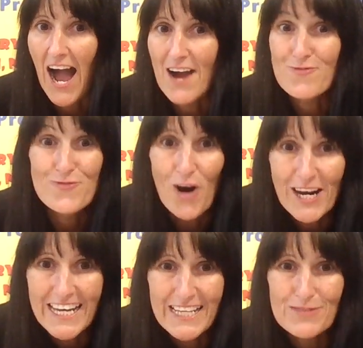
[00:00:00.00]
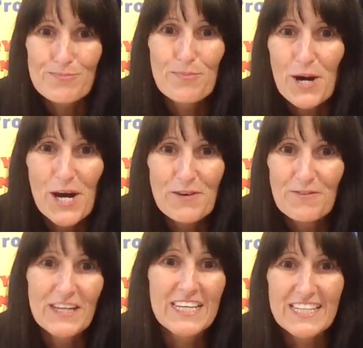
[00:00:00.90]
rocket bird
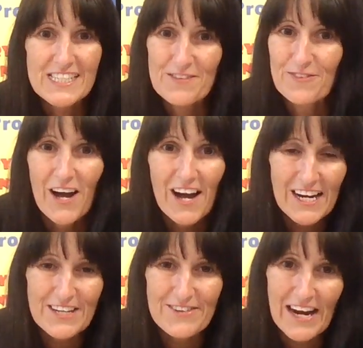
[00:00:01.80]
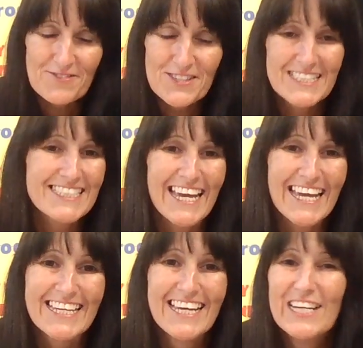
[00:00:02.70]
feeders for our craft
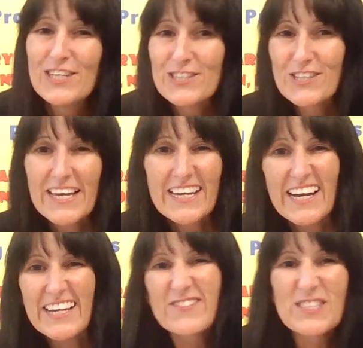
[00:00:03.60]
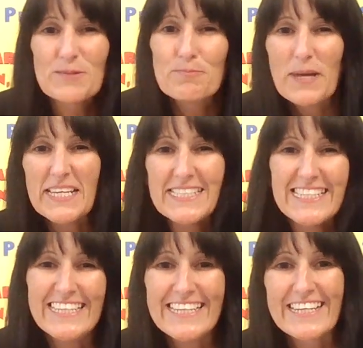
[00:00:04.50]
today. So they're kind of
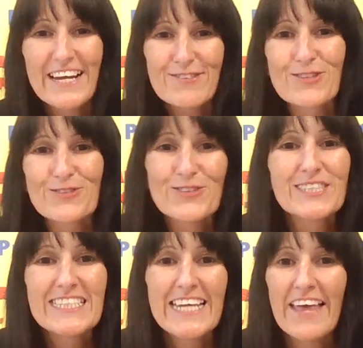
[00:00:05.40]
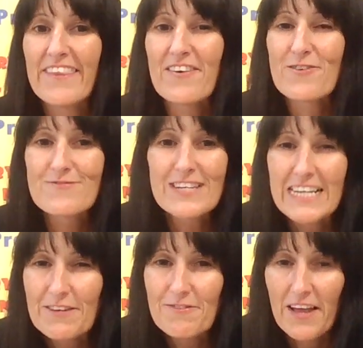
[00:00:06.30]
spacey and outdoorsy, and they're a
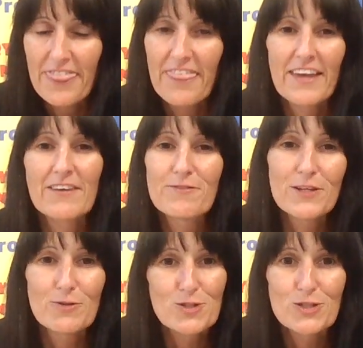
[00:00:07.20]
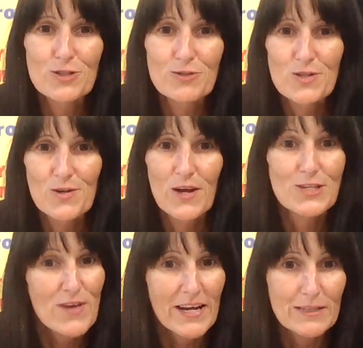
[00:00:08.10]
really fun thing for you to do to
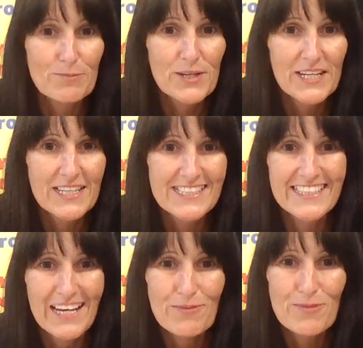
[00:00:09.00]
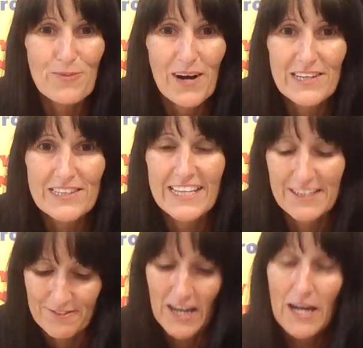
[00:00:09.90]
attract the birds and help the
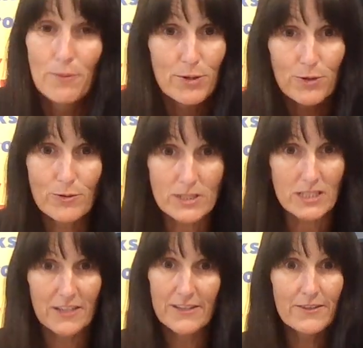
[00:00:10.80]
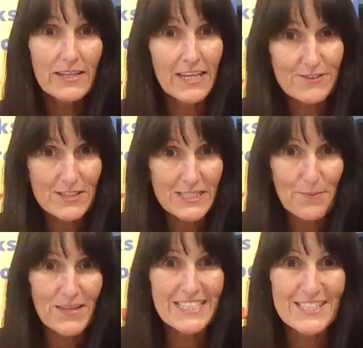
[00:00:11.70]
wildlife, but also gives us
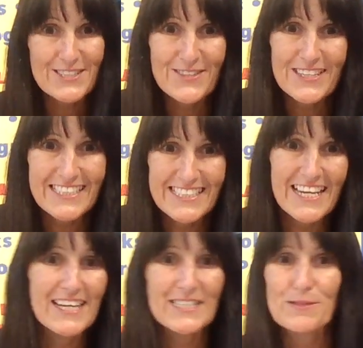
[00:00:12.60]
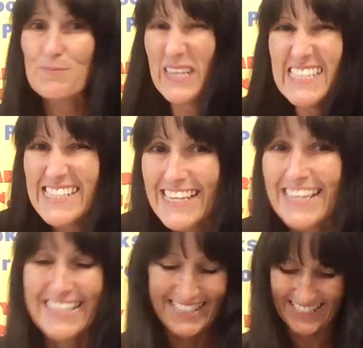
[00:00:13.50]
something to do that's
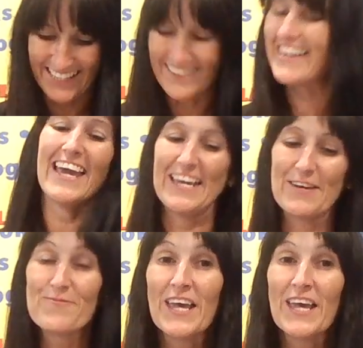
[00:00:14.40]
space-like. Okay,